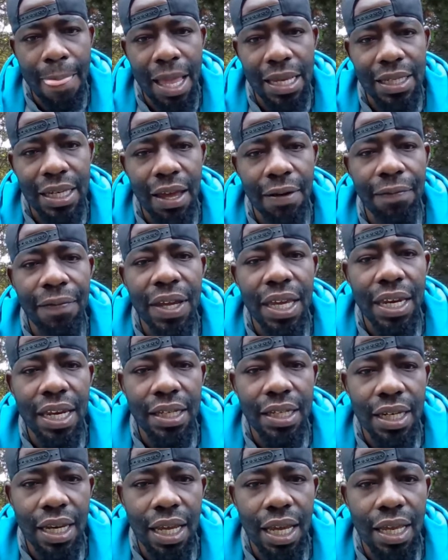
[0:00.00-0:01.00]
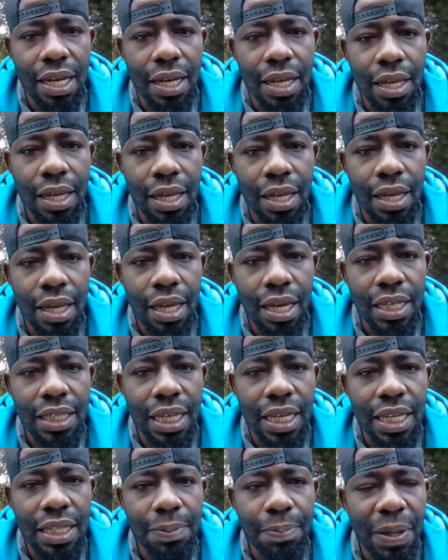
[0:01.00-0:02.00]
Let's not feed into that.
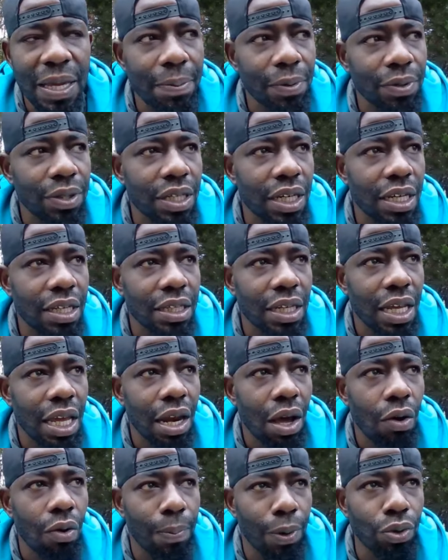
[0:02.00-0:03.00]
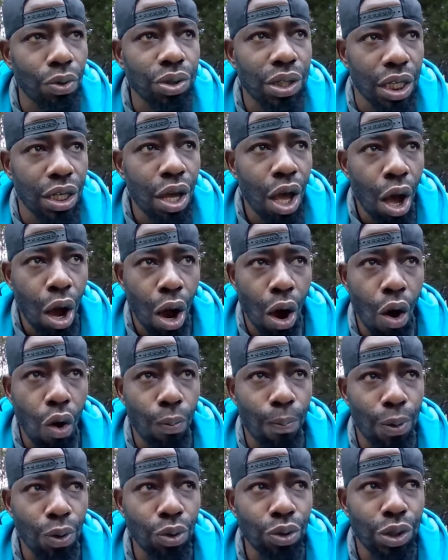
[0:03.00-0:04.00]
It's people still saying,
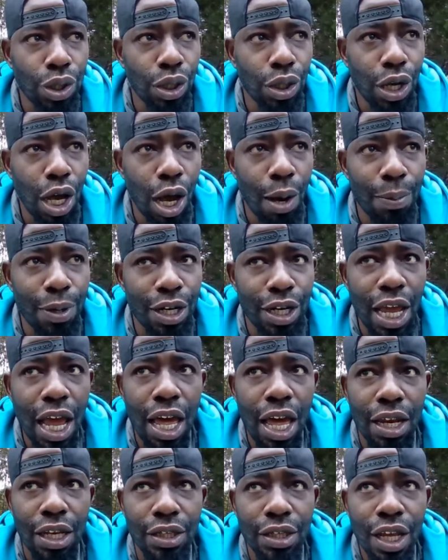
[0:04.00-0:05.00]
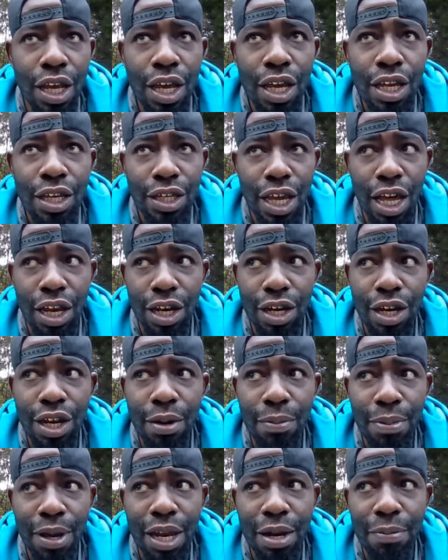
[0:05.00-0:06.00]
Boosie coming to Dallas. Yelling
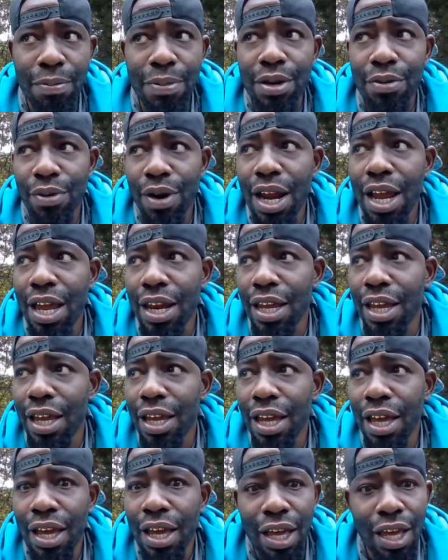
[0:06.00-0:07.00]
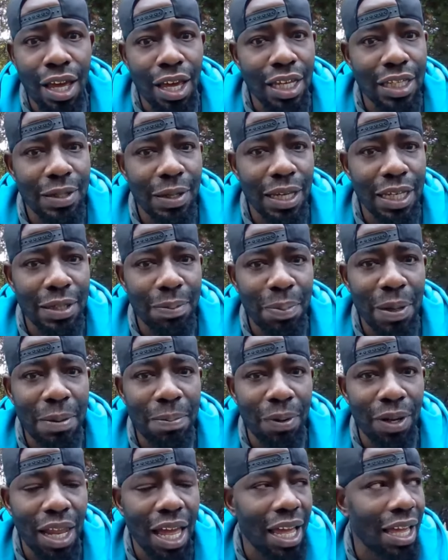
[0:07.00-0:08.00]
them better be ready. It's
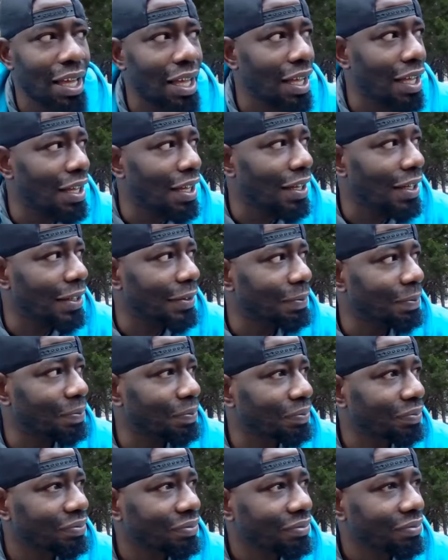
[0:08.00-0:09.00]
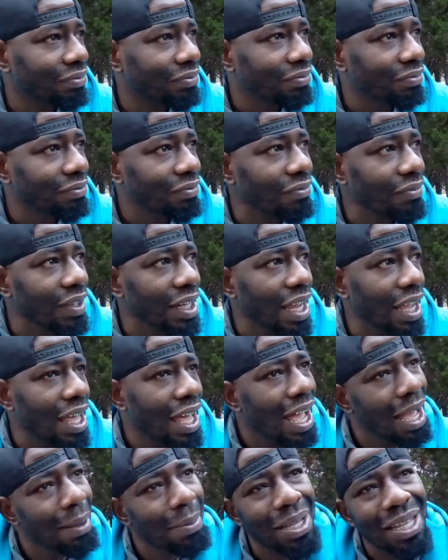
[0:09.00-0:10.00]
people like,
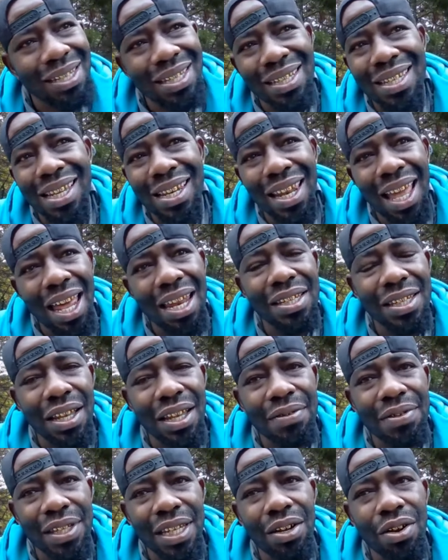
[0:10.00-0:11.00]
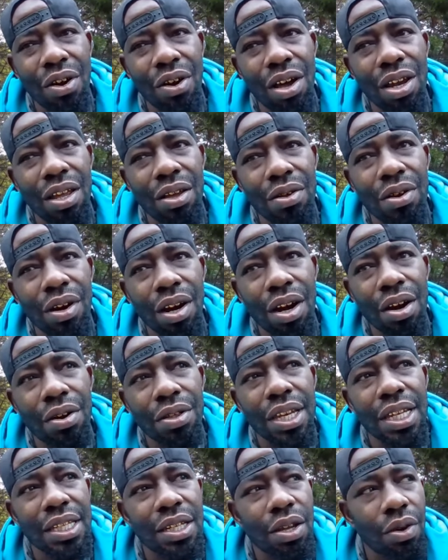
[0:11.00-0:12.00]
I mean, it's just a lot of stuff still going on
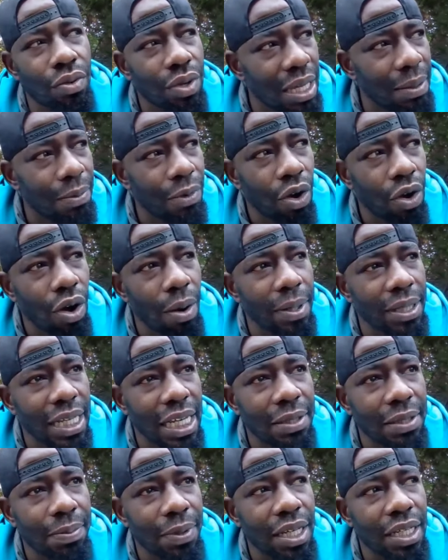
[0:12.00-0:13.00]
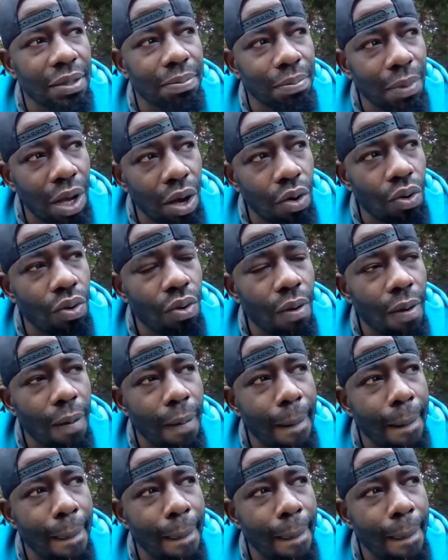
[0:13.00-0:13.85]
Earth, and it's going to keep going, but that's because Mo